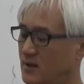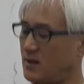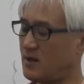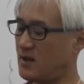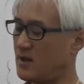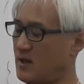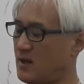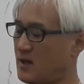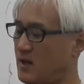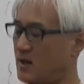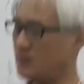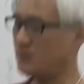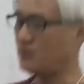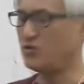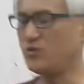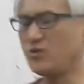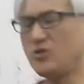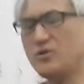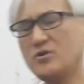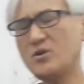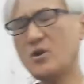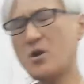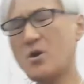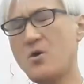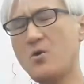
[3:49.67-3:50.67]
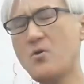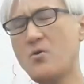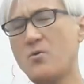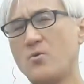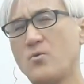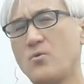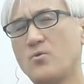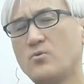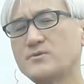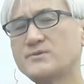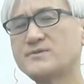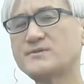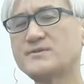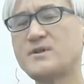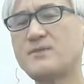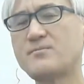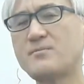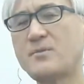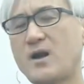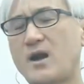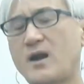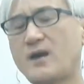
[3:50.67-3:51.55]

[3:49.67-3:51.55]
Uh, do you know some